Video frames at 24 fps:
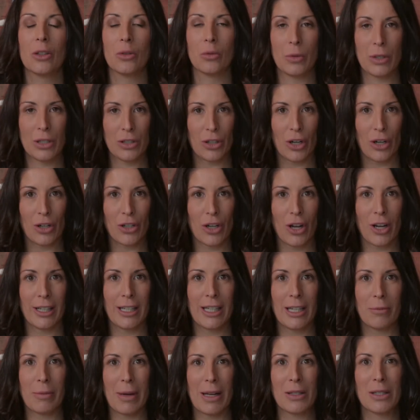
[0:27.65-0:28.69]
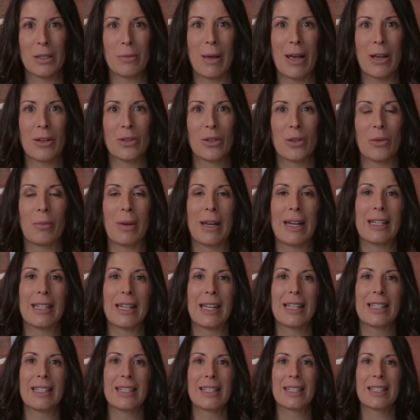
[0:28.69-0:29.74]
we start talking about spousal
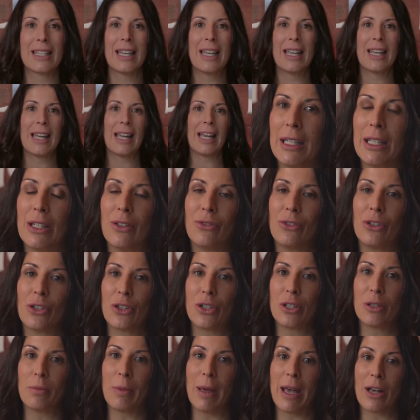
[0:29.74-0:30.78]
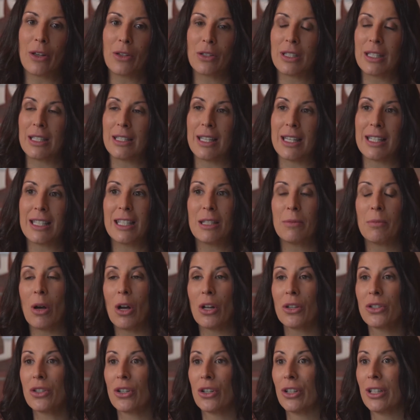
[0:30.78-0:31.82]
maintenance. If your spouse is a
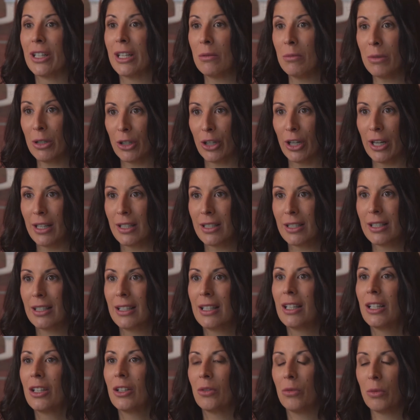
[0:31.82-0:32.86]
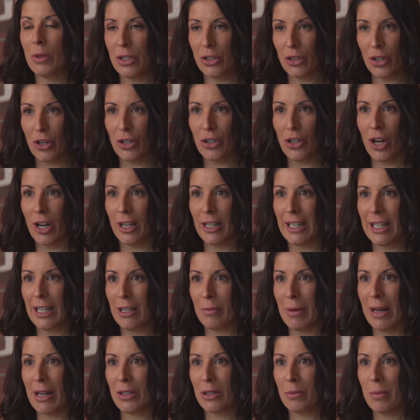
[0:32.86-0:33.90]
sponsored immigrant we start
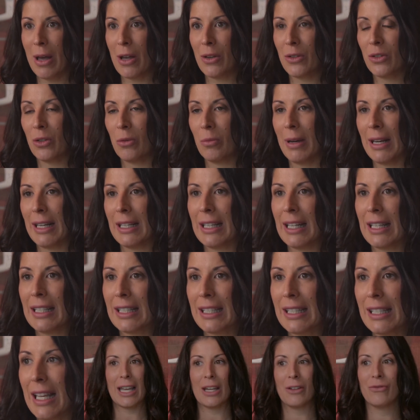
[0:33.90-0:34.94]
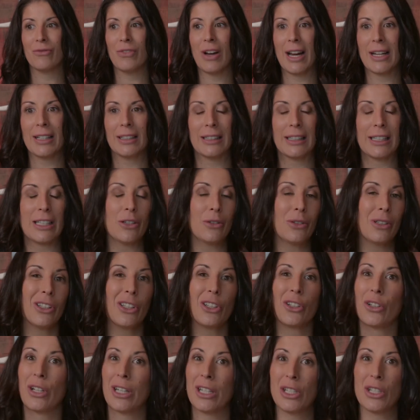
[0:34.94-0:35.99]
talking about spousal maintenance. And finally, you
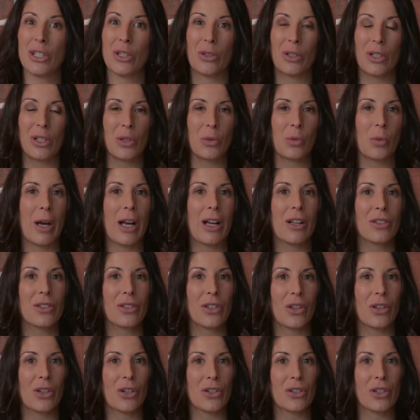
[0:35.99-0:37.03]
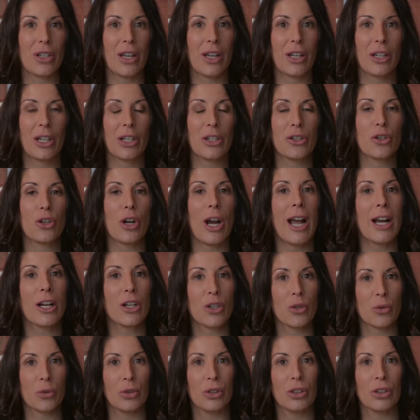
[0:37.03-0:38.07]
can agree to it as well. So there's a
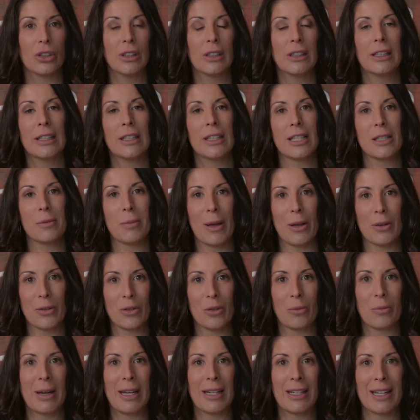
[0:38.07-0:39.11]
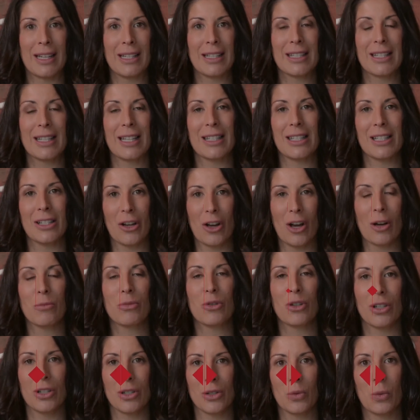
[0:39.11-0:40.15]
contractual spousal maintenance that's an
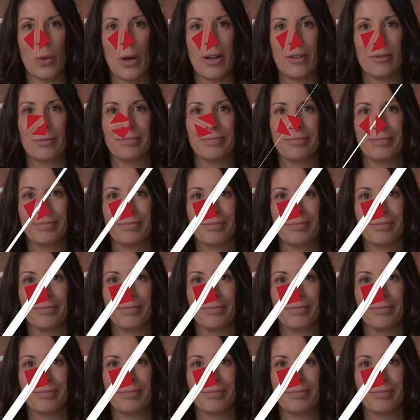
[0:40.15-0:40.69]
option as well.